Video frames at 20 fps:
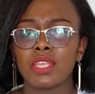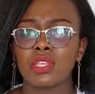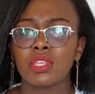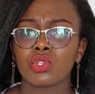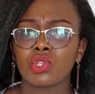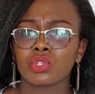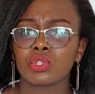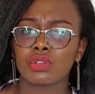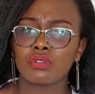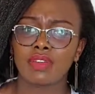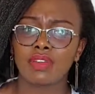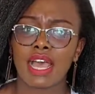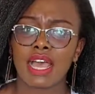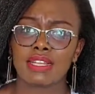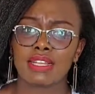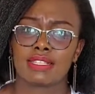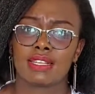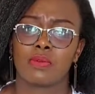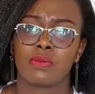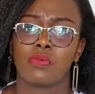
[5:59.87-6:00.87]
sort of
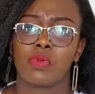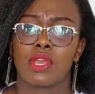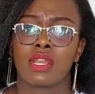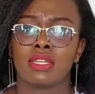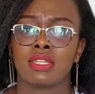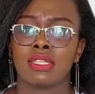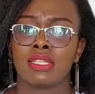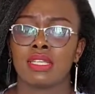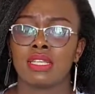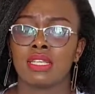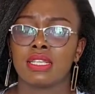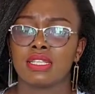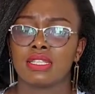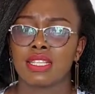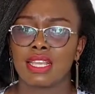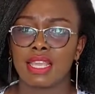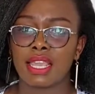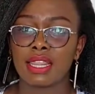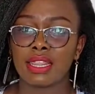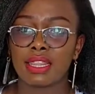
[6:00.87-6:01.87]
heard someone
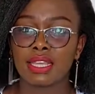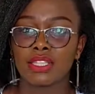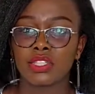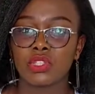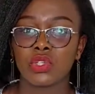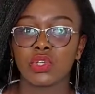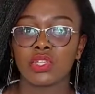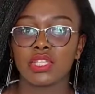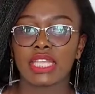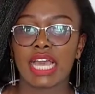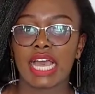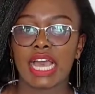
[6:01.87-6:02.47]
saying that they're